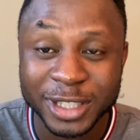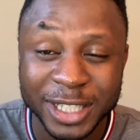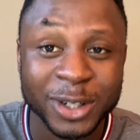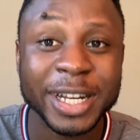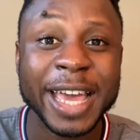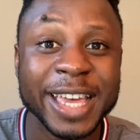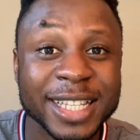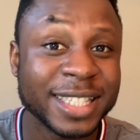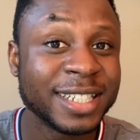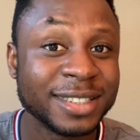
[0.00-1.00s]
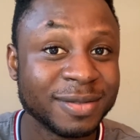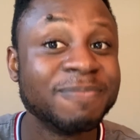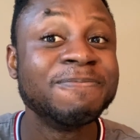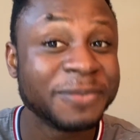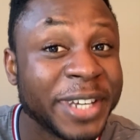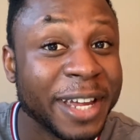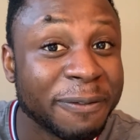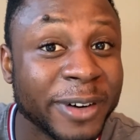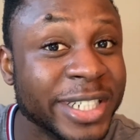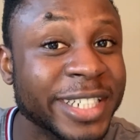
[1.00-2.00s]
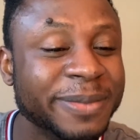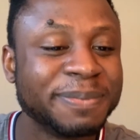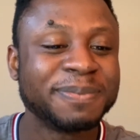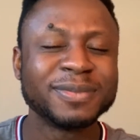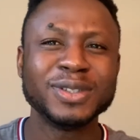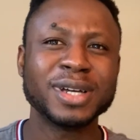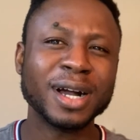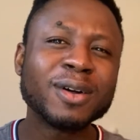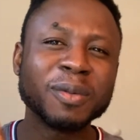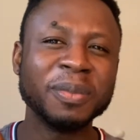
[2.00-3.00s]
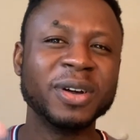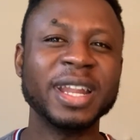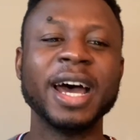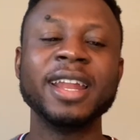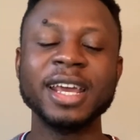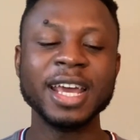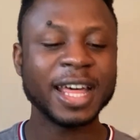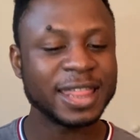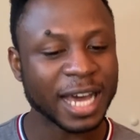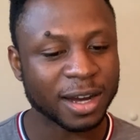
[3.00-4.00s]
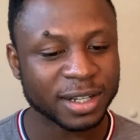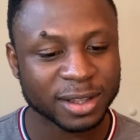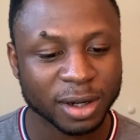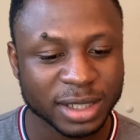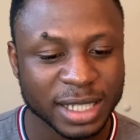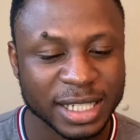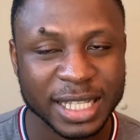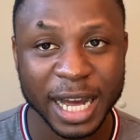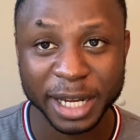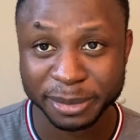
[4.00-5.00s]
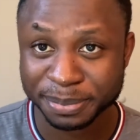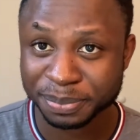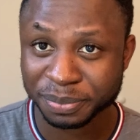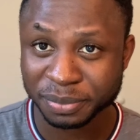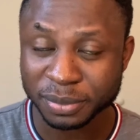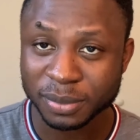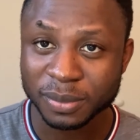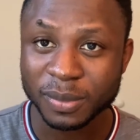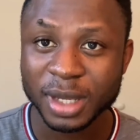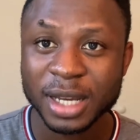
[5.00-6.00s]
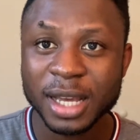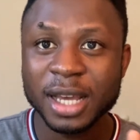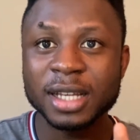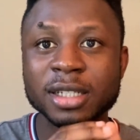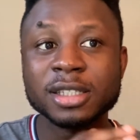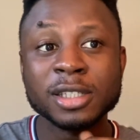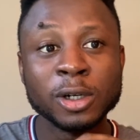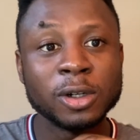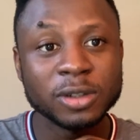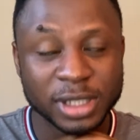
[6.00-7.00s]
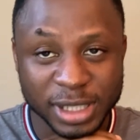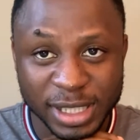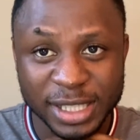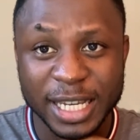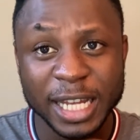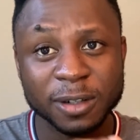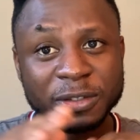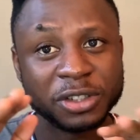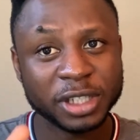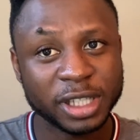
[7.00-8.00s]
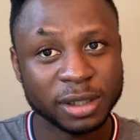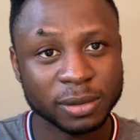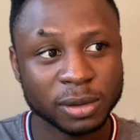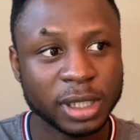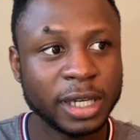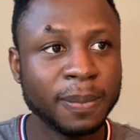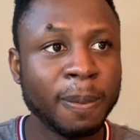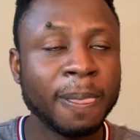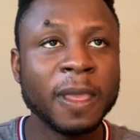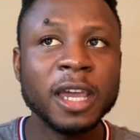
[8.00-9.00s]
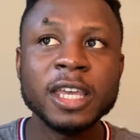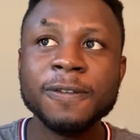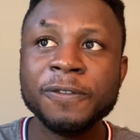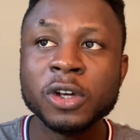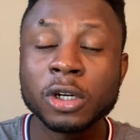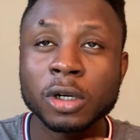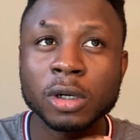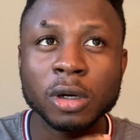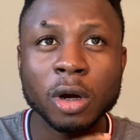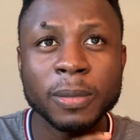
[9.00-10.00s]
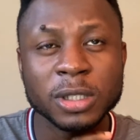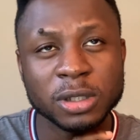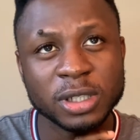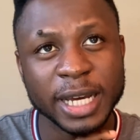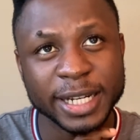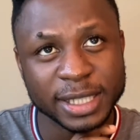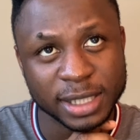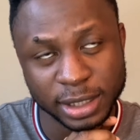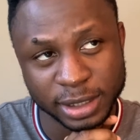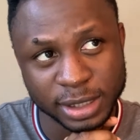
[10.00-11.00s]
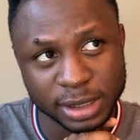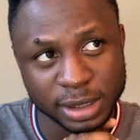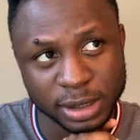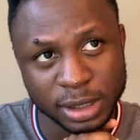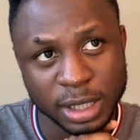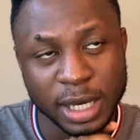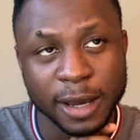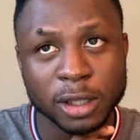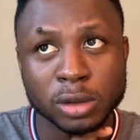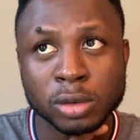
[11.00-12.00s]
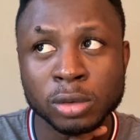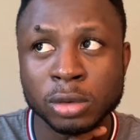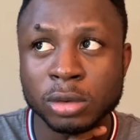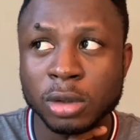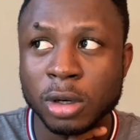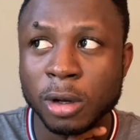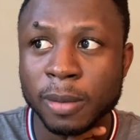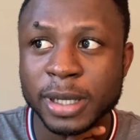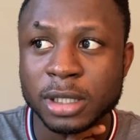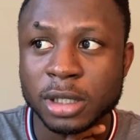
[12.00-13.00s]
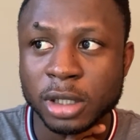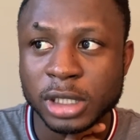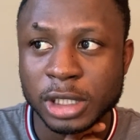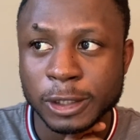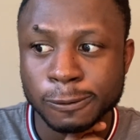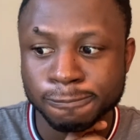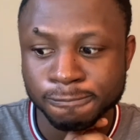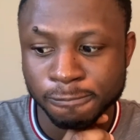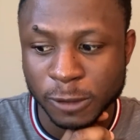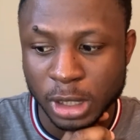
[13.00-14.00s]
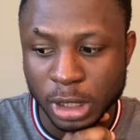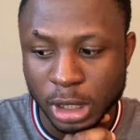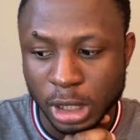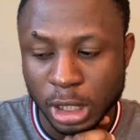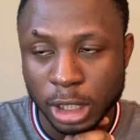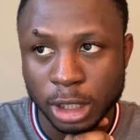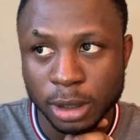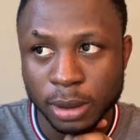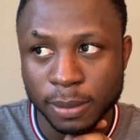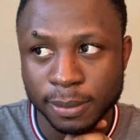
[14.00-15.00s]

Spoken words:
In order getting, get funding. You can quote me on that. Now, the third thing is that, so this is kind of tricky, okay? If you're coming to the United States to come and study, I